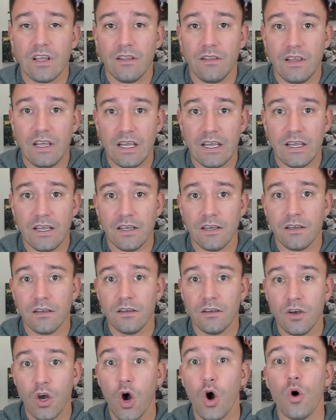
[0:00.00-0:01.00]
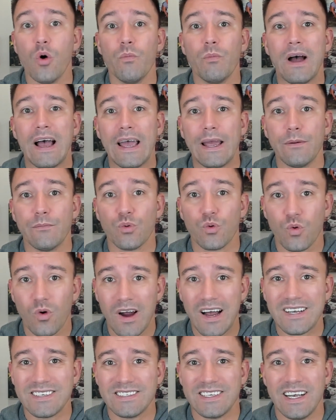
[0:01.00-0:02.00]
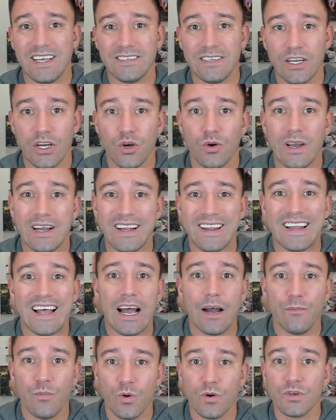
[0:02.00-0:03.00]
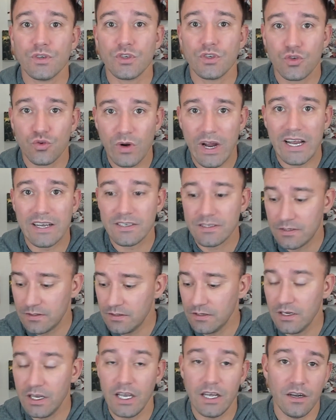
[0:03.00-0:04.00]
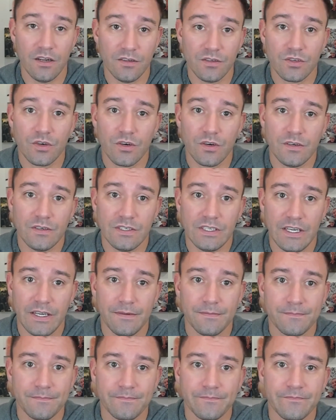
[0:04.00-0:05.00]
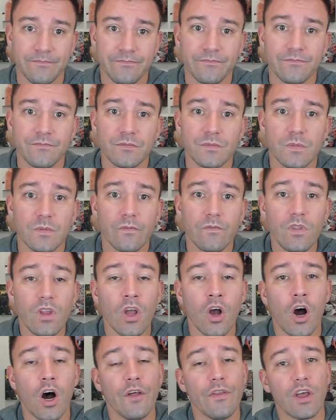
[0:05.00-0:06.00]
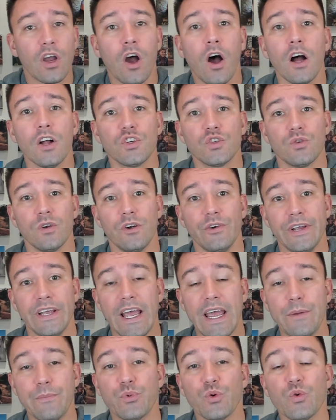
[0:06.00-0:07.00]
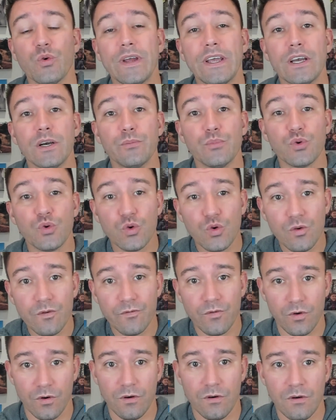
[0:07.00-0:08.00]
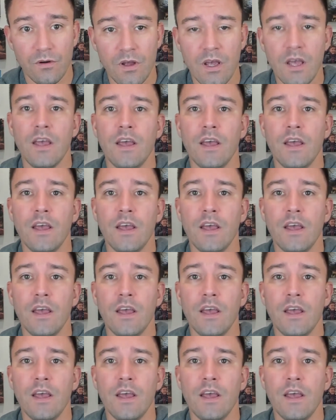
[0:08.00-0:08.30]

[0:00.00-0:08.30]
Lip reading: the home buying process and create a lot more stress and uncertainty. On the contrary, a pre-approval